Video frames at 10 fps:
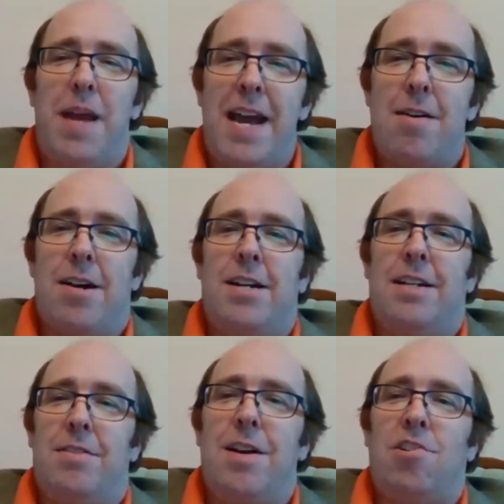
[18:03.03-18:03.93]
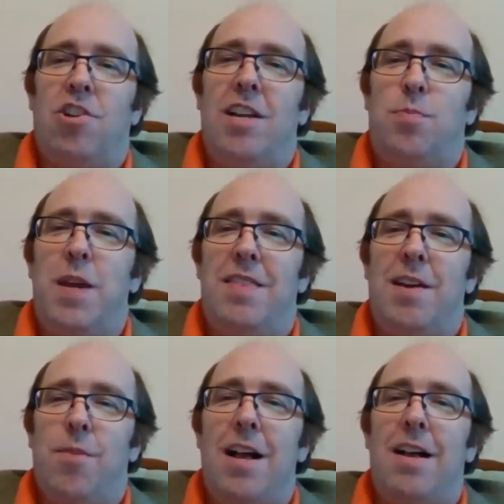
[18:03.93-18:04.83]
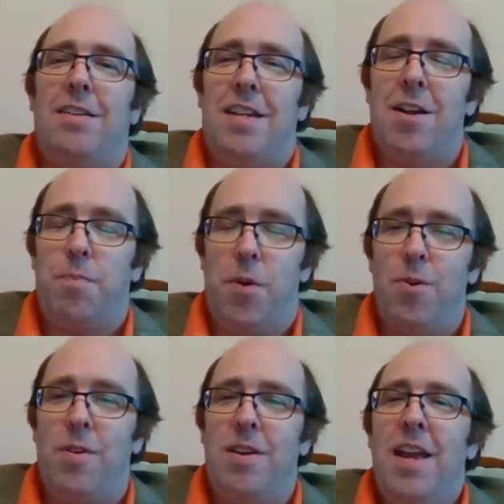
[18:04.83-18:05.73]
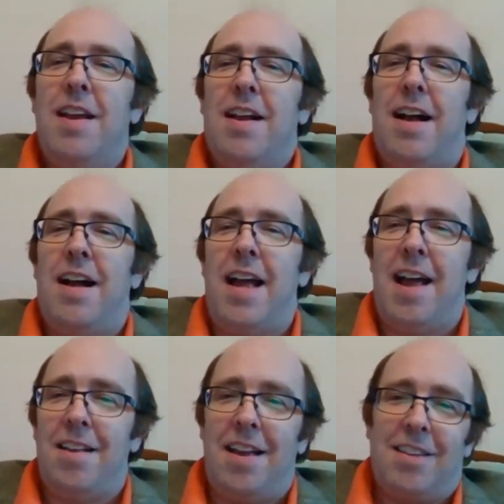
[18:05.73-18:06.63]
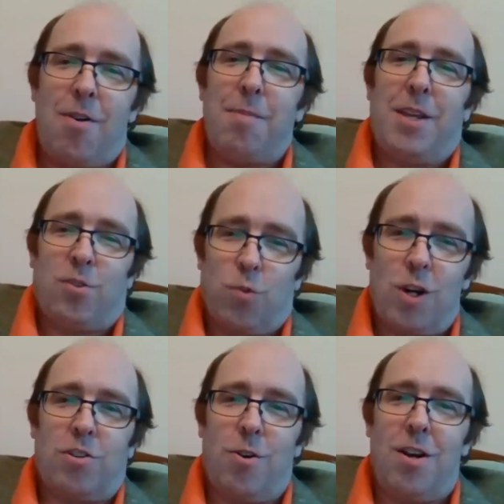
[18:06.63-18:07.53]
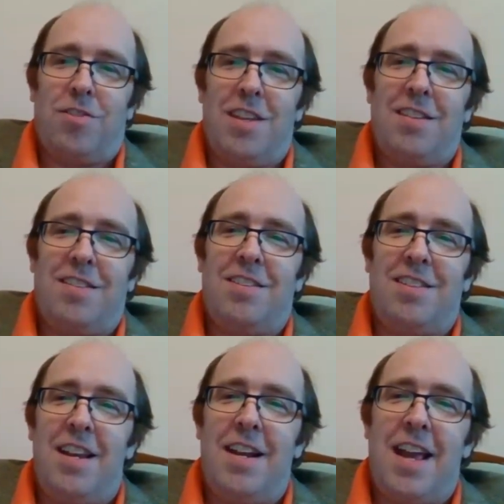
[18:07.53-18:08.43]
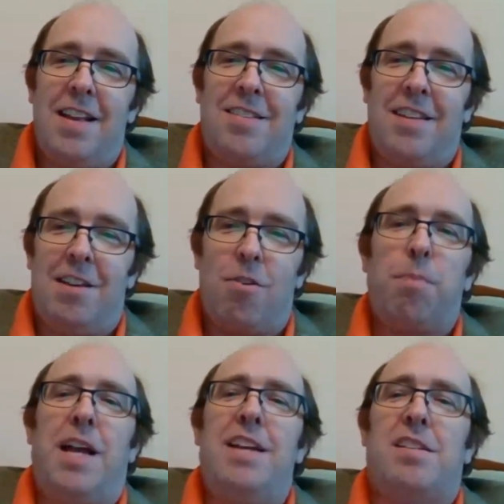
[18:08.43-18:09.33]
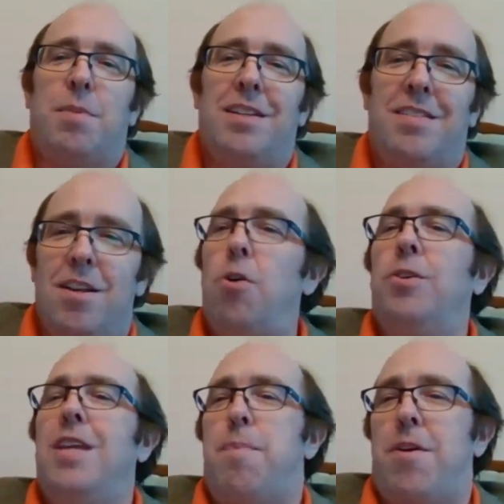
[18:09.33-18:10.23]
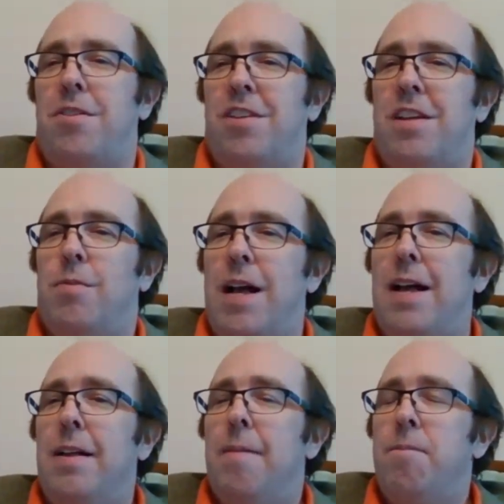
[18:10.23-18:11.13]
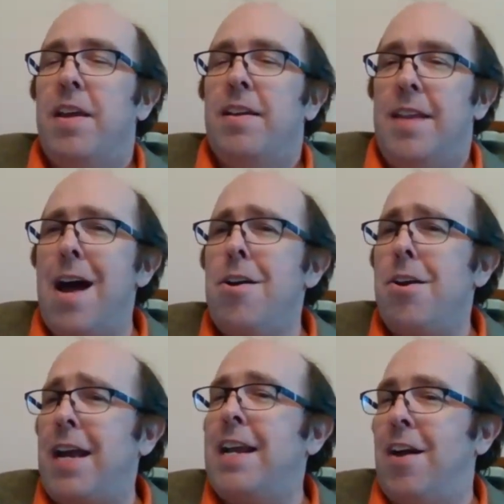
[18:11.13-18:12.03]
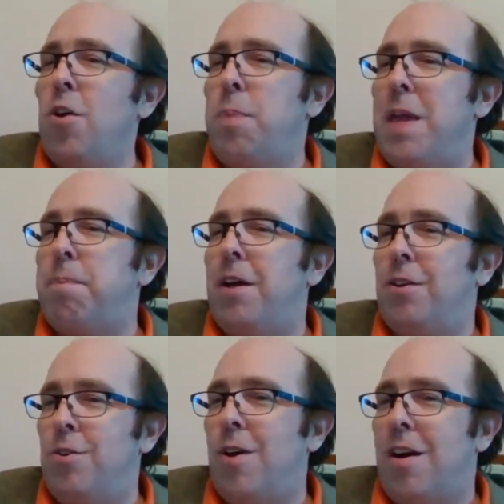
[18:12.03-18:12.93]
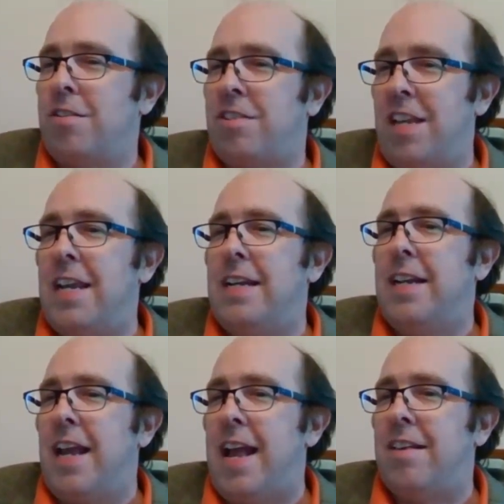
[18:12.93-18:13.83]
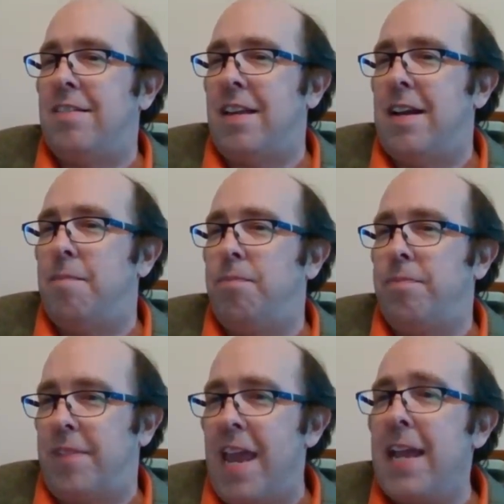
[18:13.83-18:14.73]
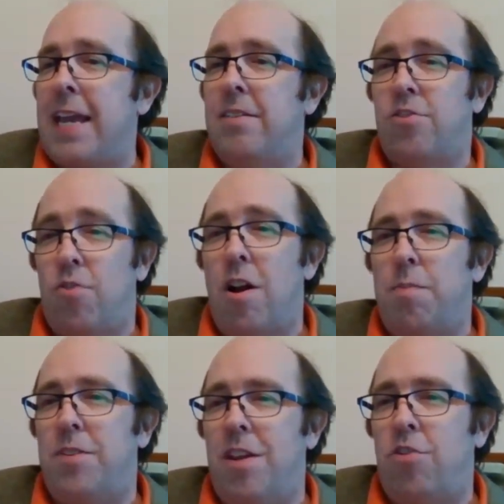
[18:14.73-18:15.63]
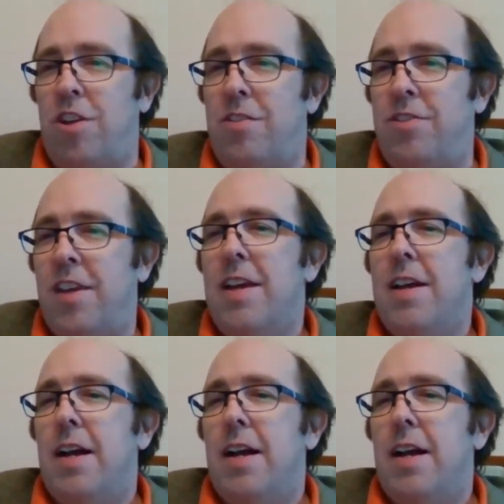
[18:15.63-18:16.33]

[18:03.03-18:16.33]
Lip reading: in power in Russia has been that, well, Putin and the Kremlin has worked towards this, is seen as irreplaceable, as the only person. Well, now you're getting other people who are seen as taking strong positions